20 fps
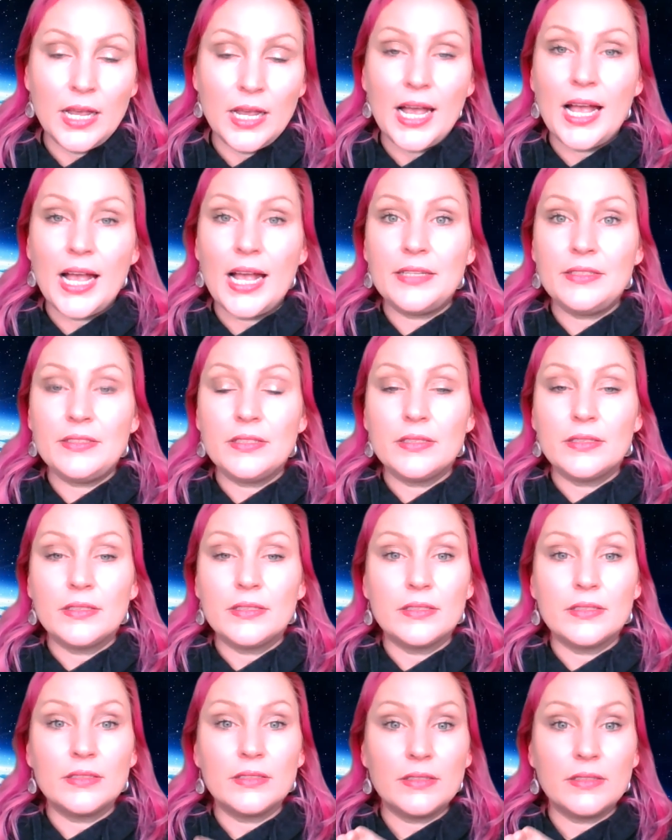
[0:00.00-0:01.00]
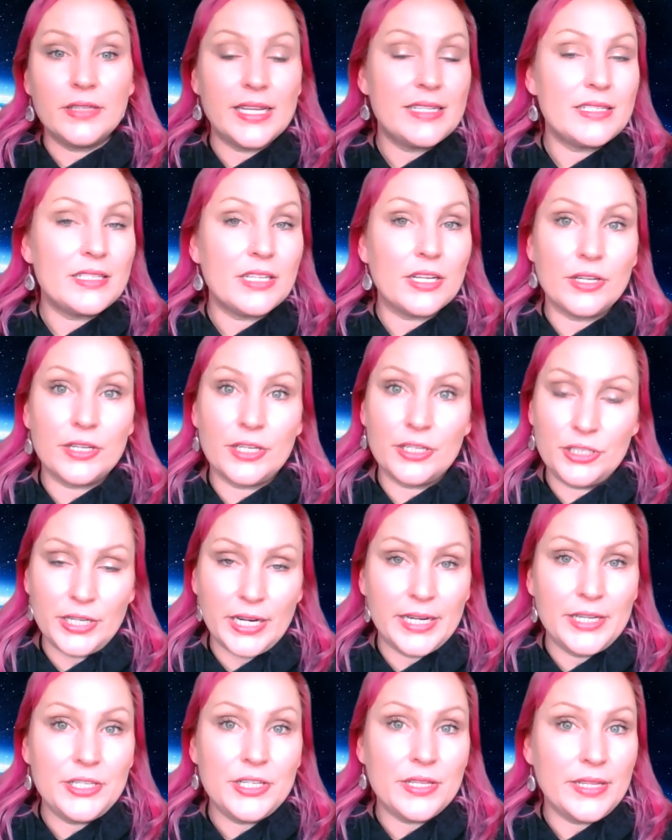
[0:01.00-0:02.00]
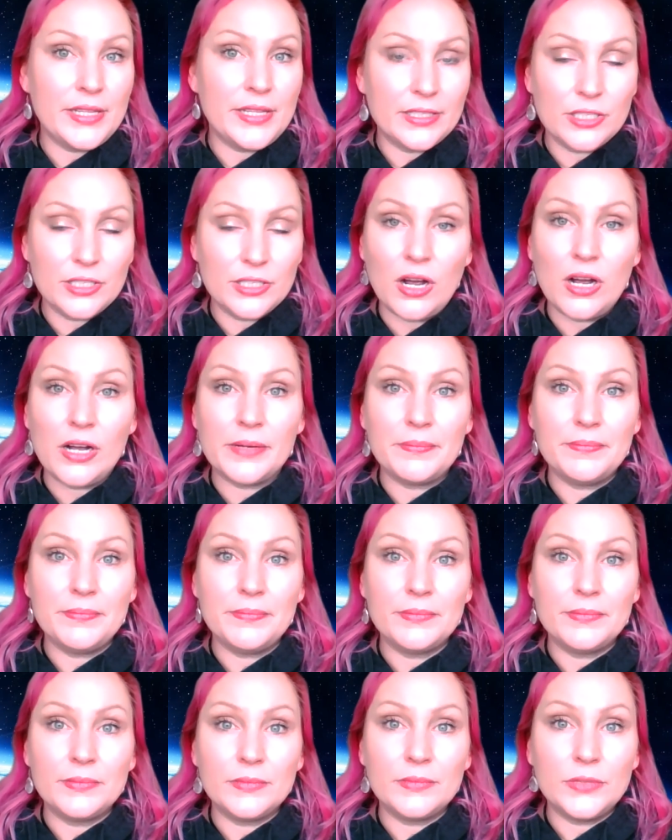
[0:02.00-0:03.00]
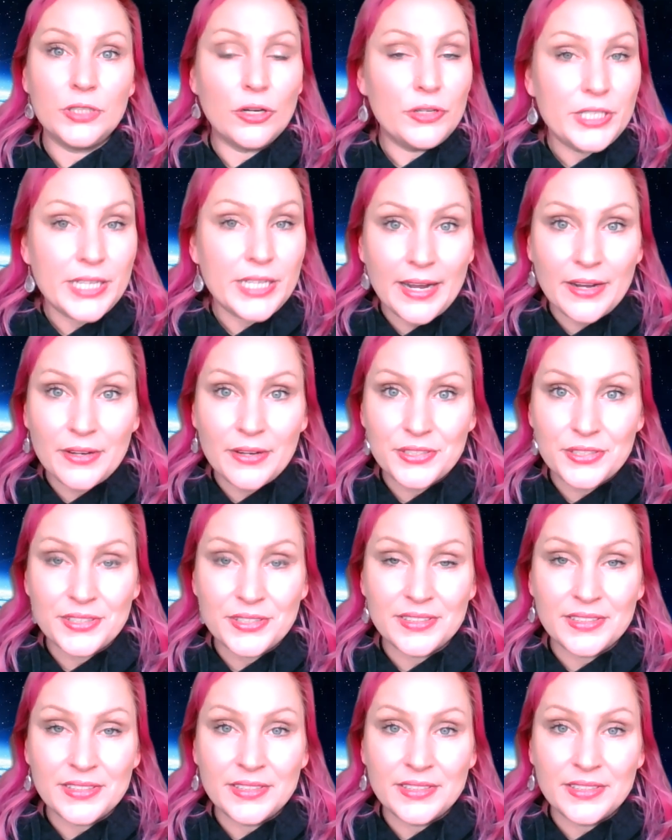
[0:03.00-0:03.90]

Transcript: And things are going to change in that time, no doubt.